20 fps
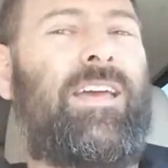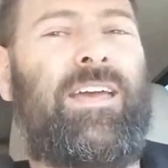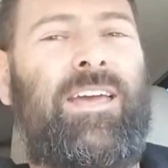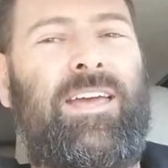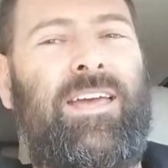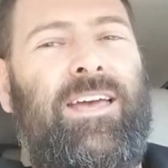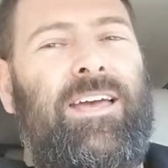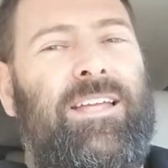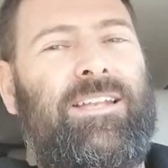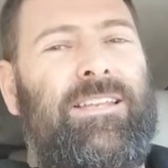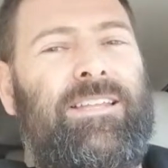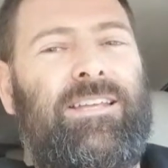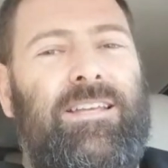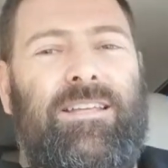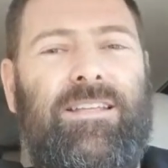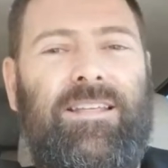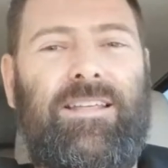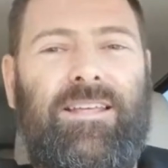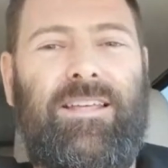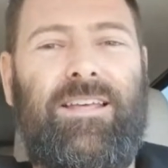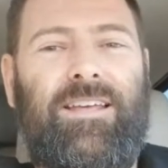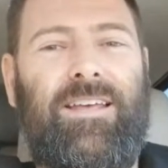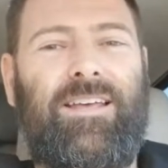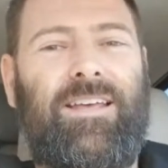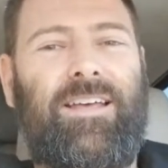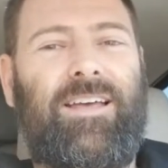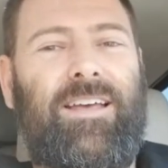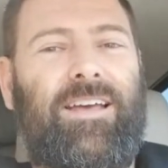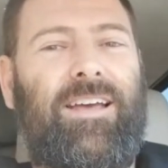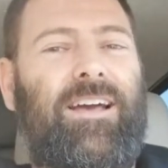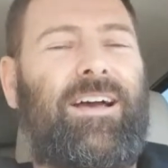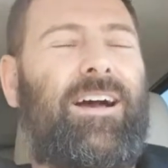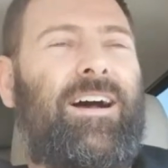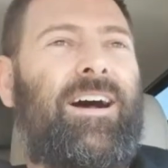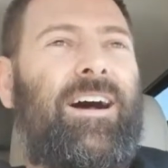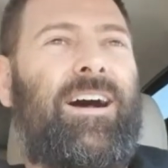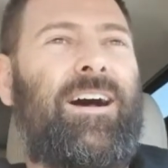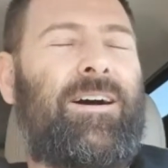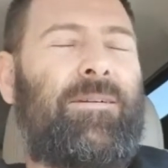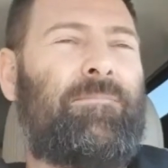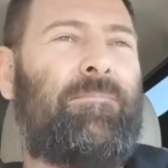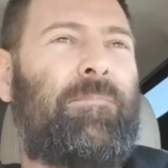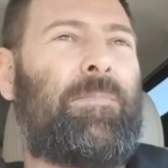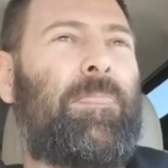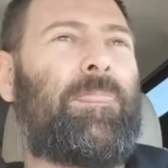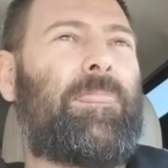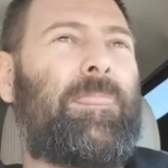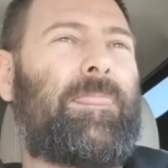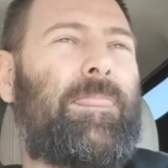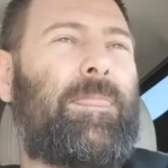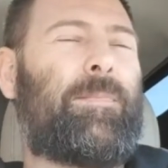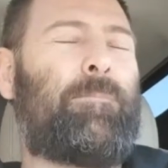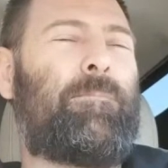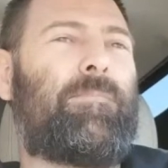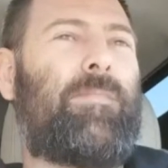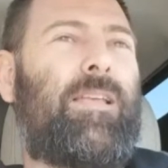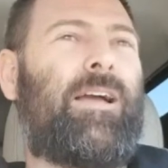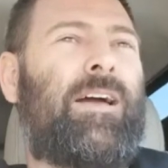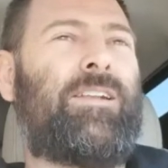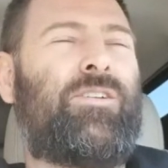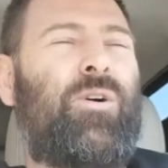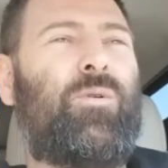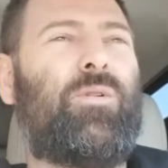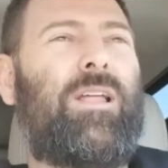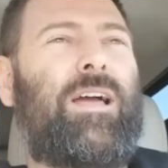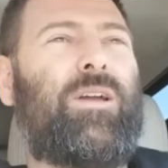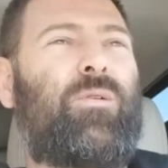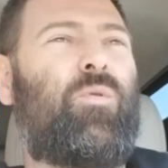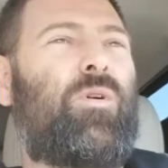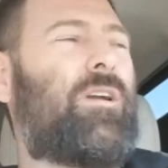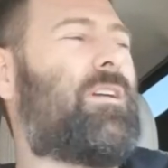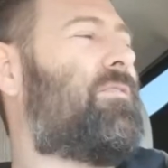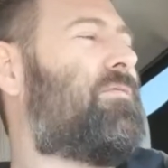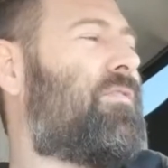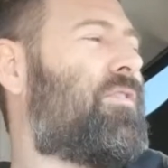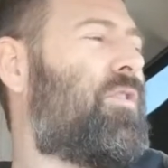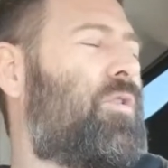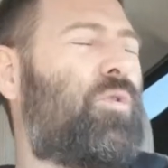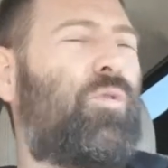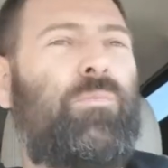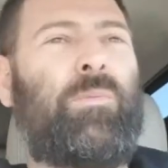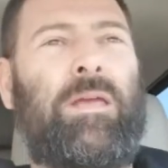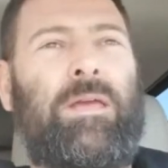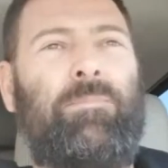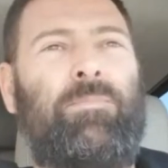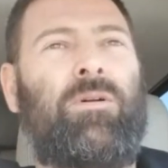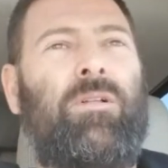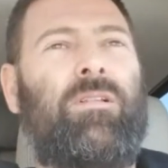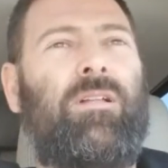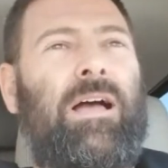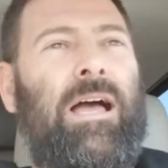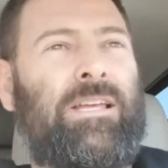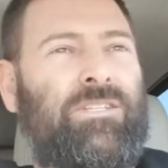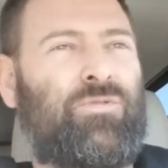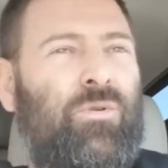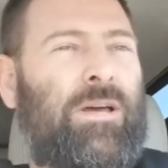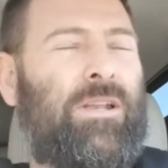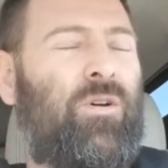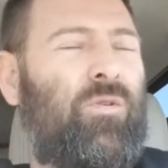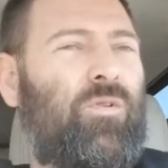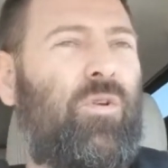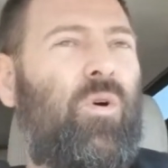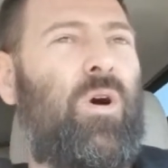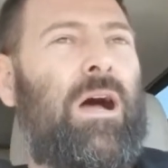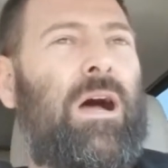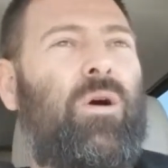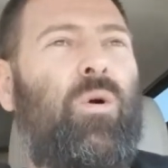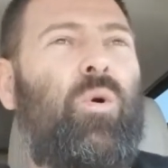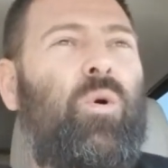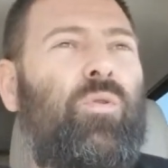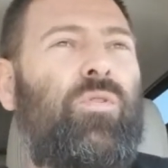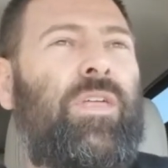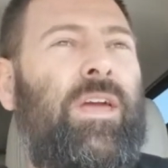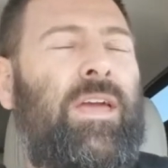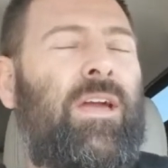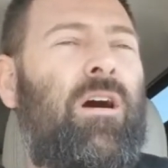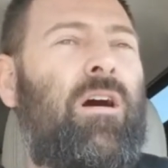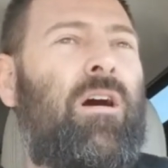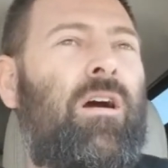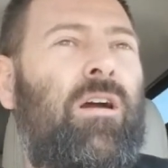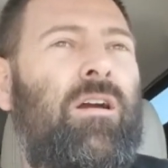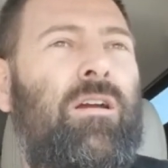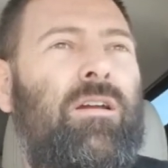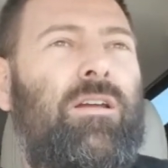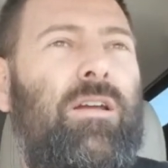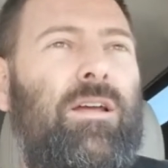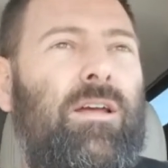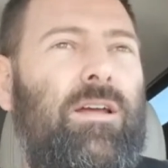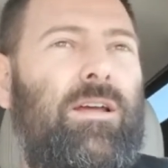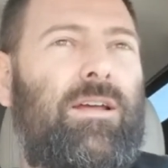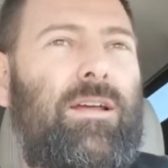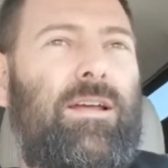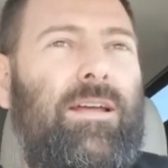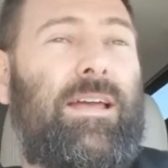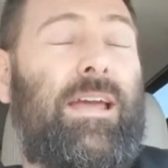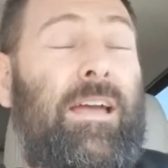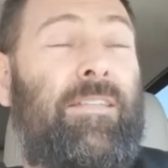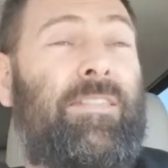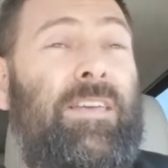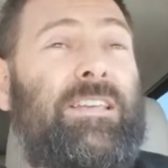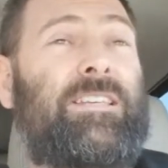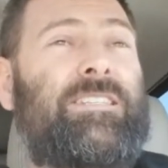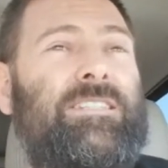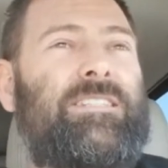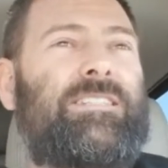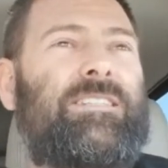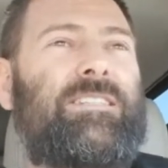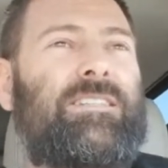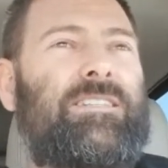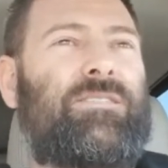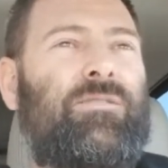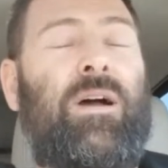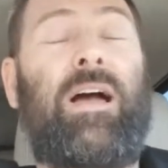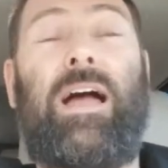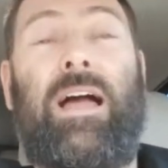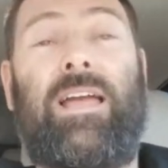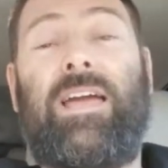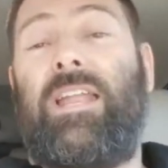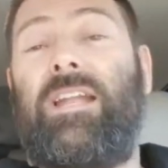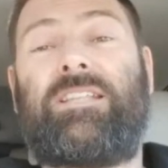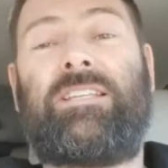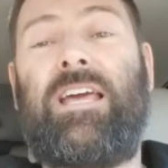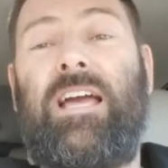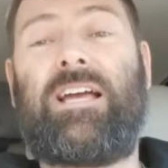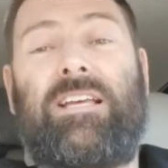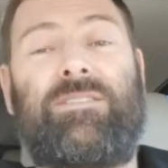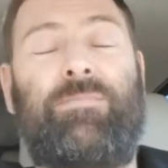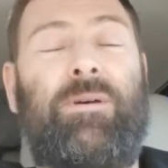and I don't like working for old people, so I don't know how old they are. And so I got a text